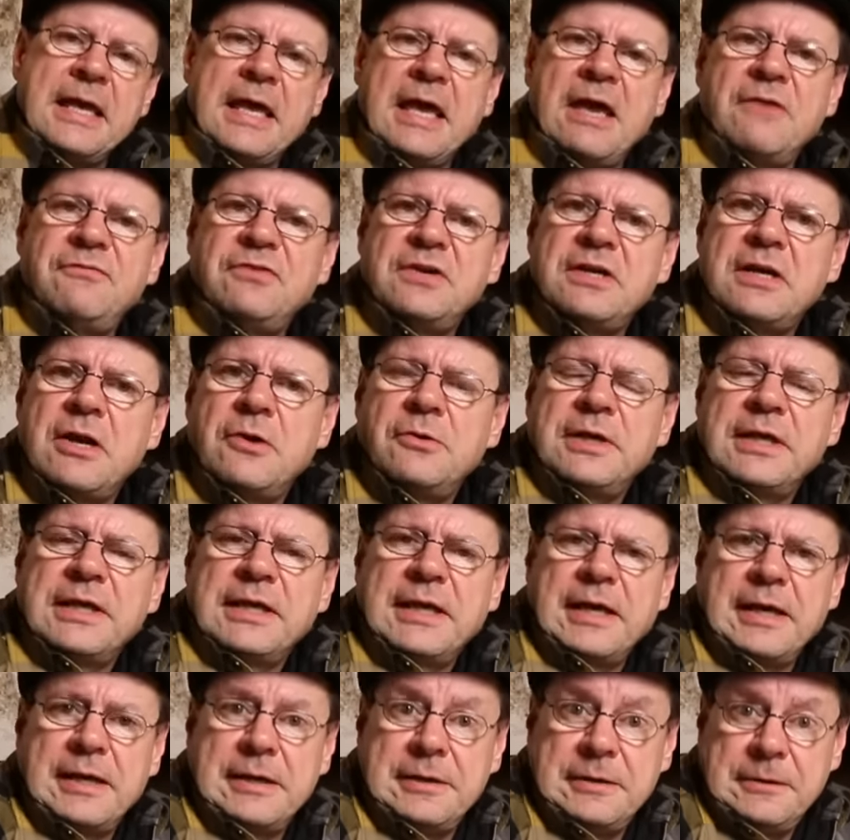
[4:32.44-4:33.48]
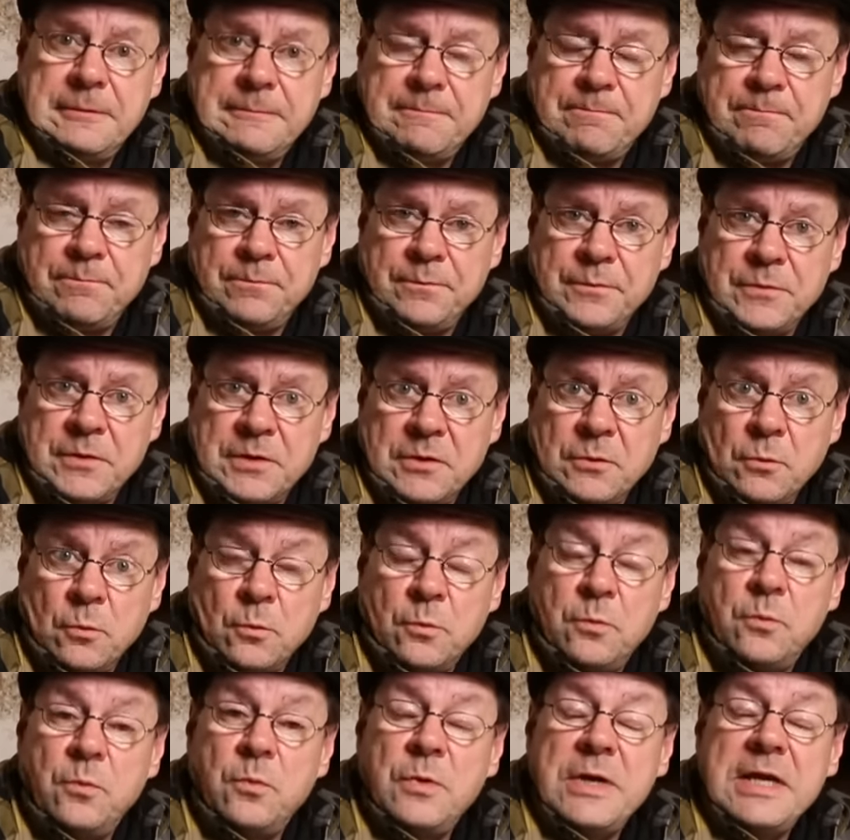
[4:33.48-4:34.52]
Every now and again,
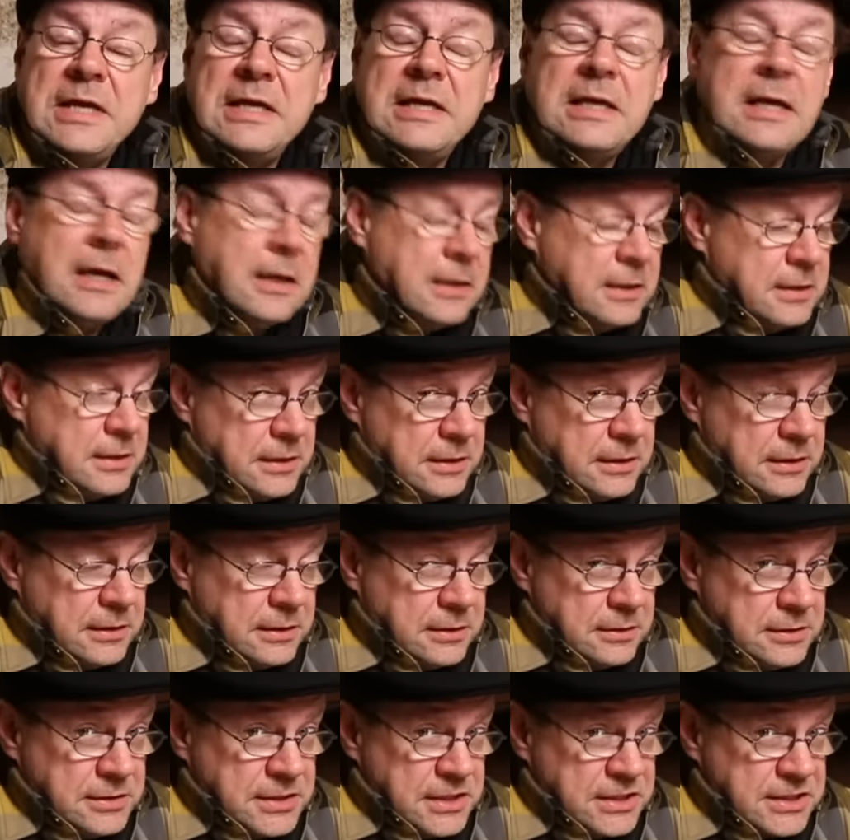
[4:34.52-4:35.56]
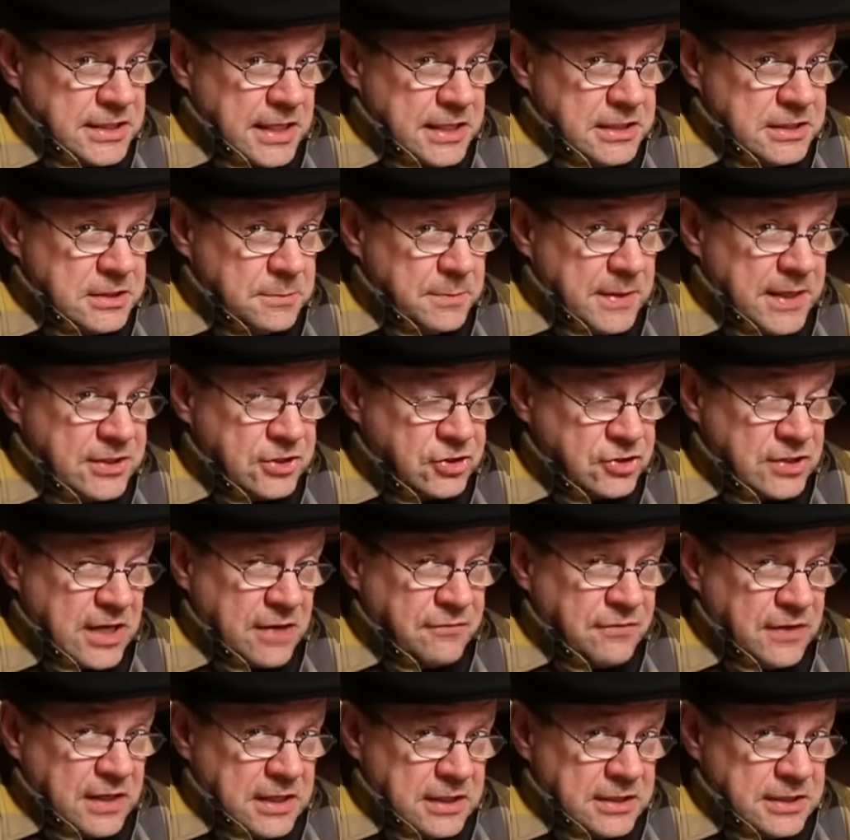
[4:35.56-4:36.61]
we decide to be
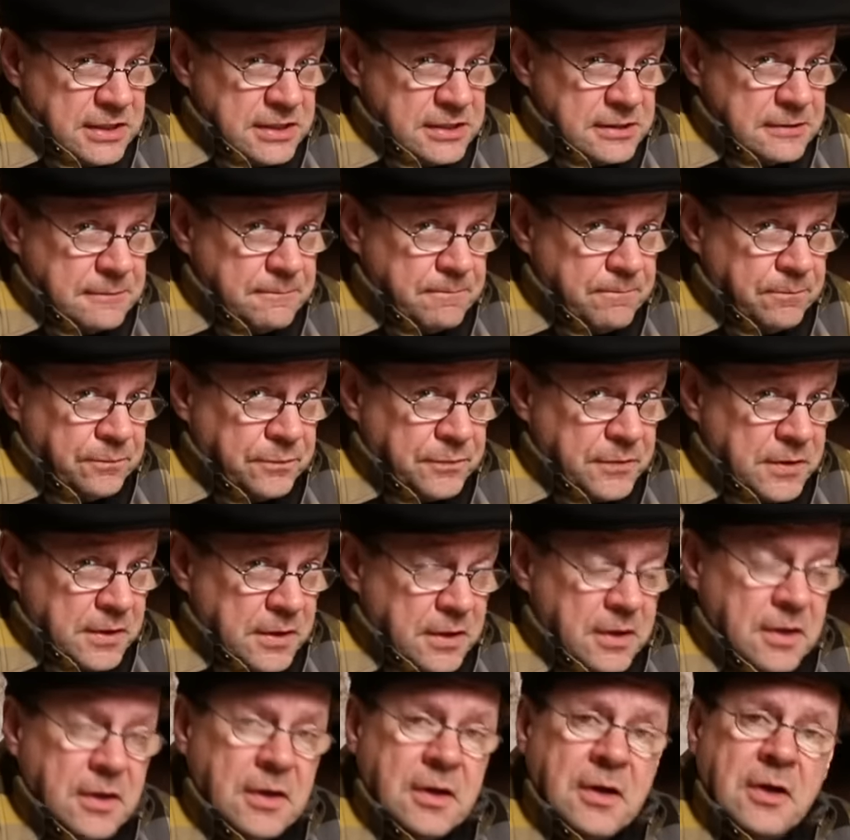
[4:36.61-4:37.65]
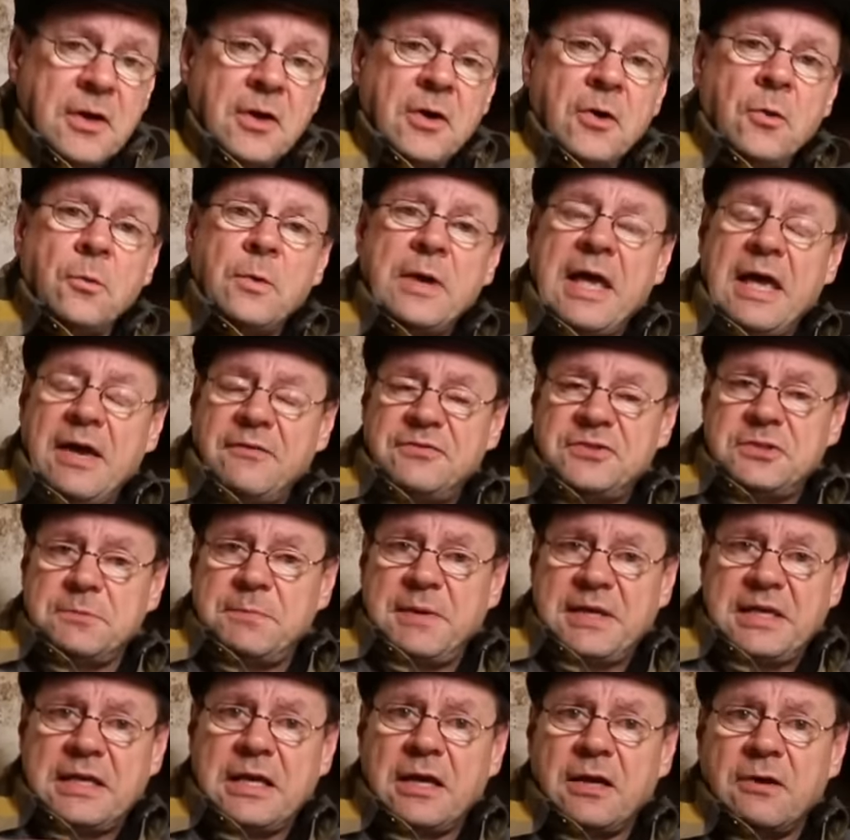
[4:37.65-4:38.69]
extravagant. We have to
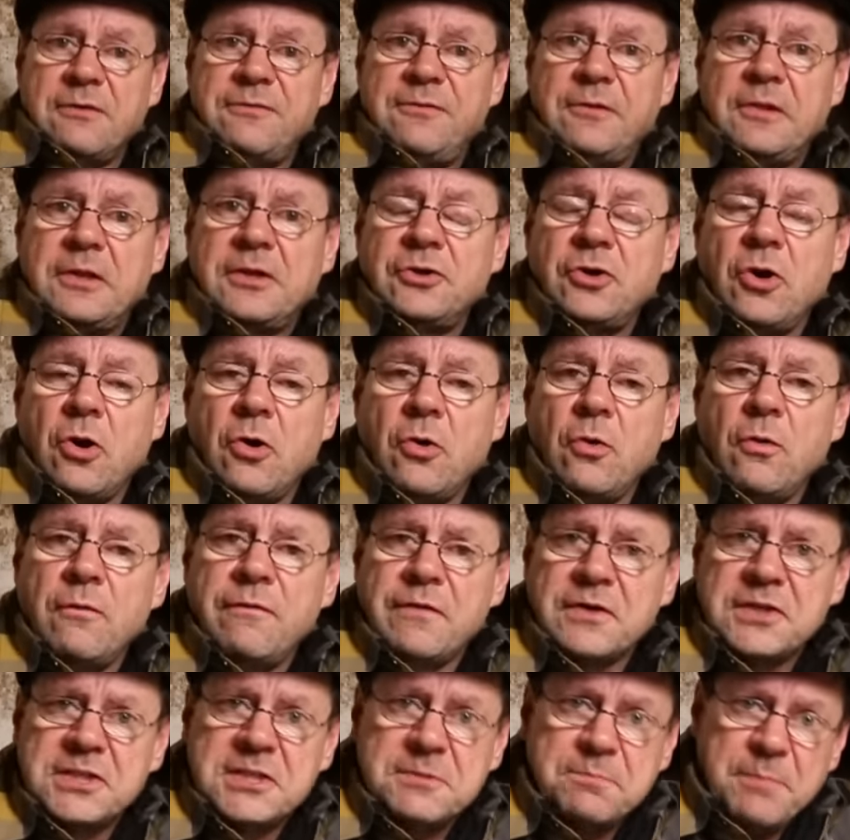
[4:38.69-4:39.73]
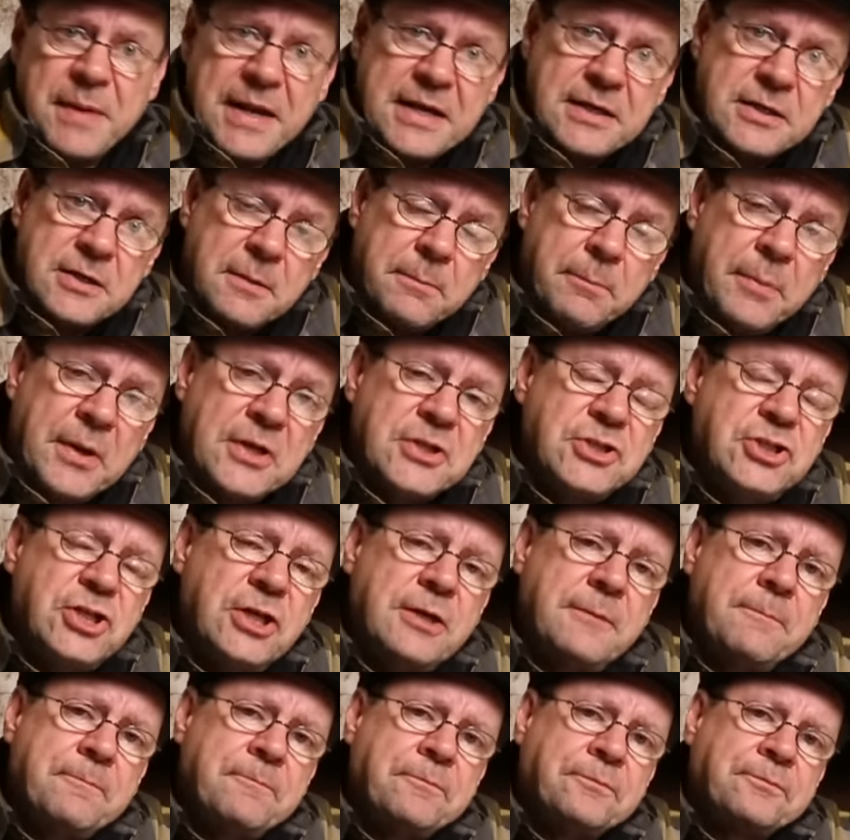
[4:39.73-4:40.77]
be careful and not overspend our
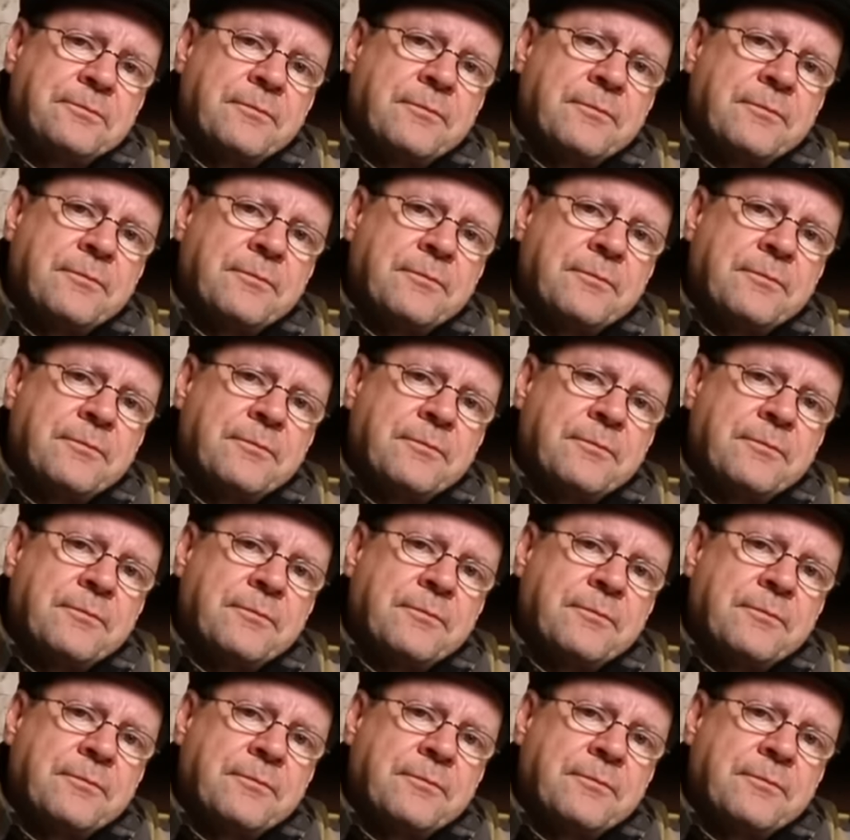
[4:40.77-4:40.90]
budget,